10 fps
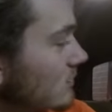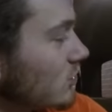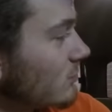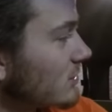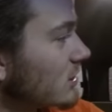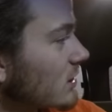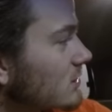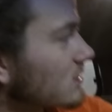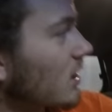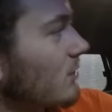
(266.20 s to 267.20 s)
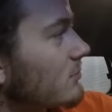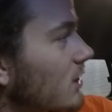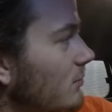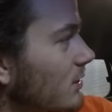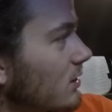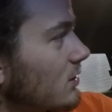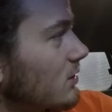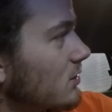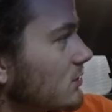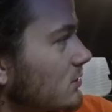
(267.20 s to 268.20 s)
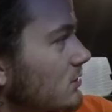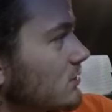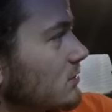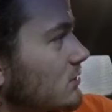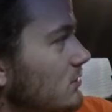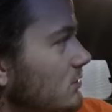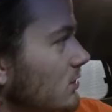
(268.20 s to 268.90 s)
2 McChickens? Come again. Hi.